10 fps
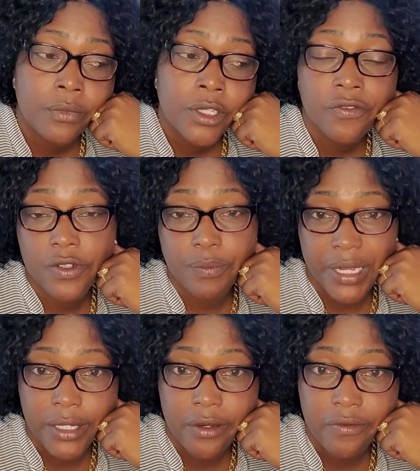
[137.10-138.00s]
For
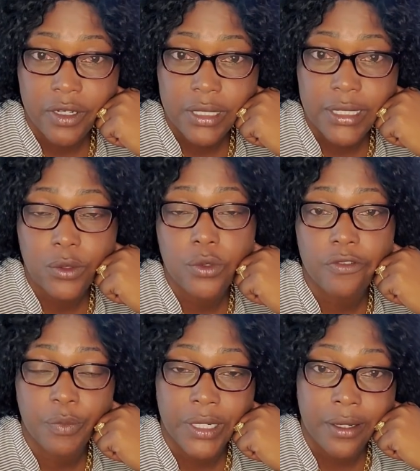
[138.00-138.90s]
many of us, it would
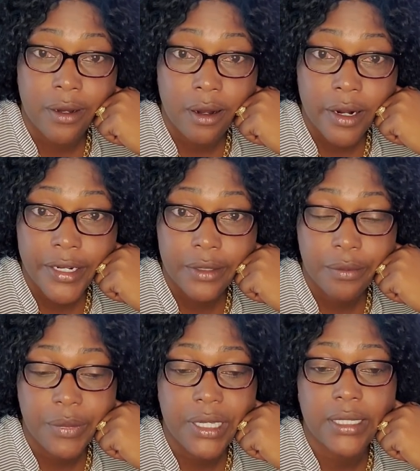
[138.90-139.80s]
have been hard
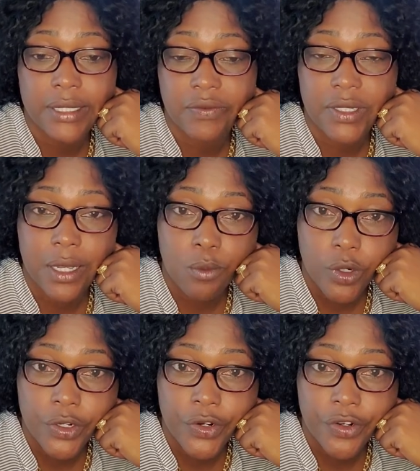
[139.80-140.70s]
because if someone
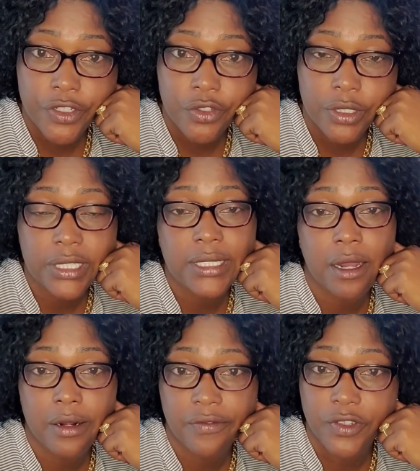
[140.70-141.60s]
hurt you, it's
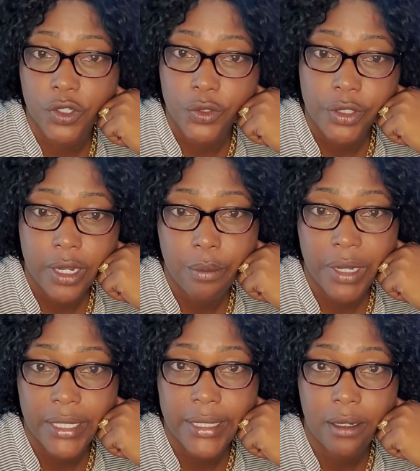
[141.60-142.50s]
hard for you to come
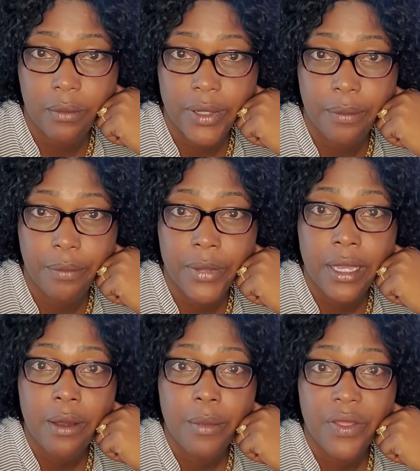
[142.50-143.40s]
back and help them.
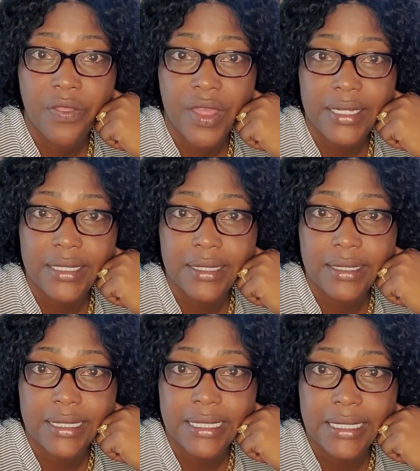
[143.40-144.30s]
But that's the
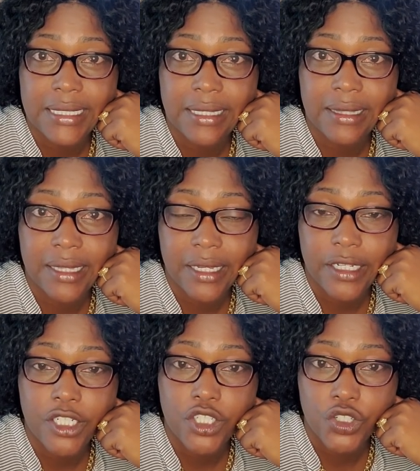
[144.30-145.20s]
decent thing
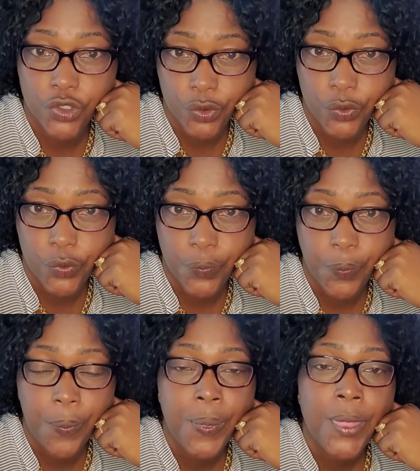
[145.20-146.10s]
to do.
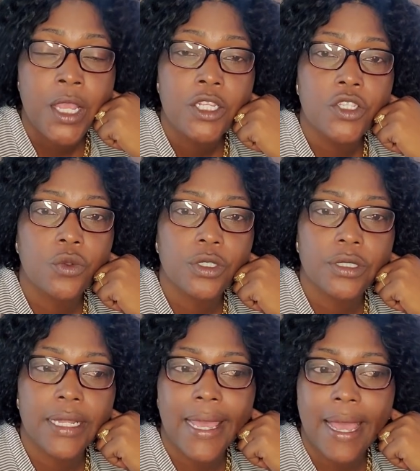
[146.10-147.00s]
So
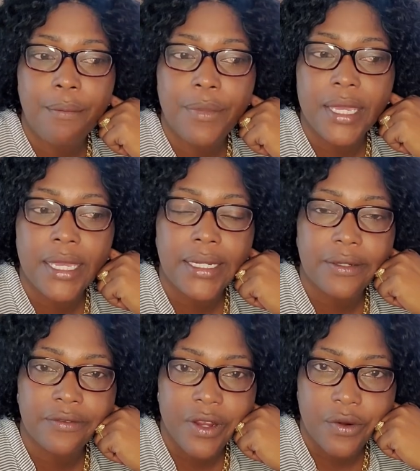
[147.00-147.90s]
today I'm making it
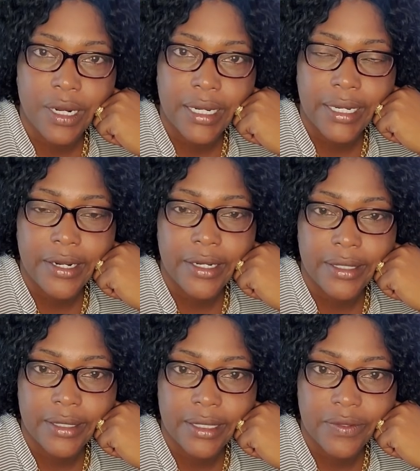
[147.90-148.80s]
very clear in
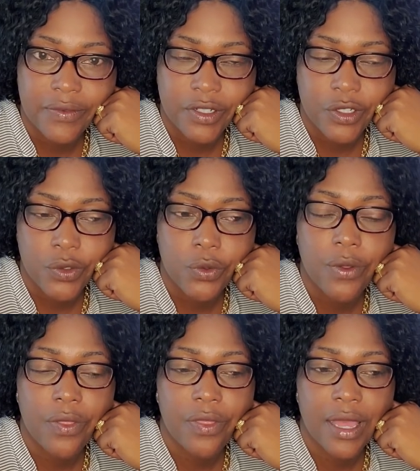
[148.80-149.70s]
this video
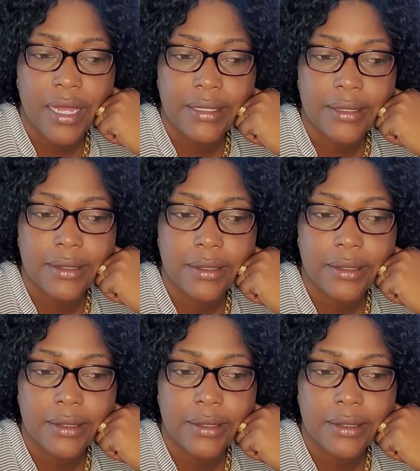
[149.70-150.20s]
that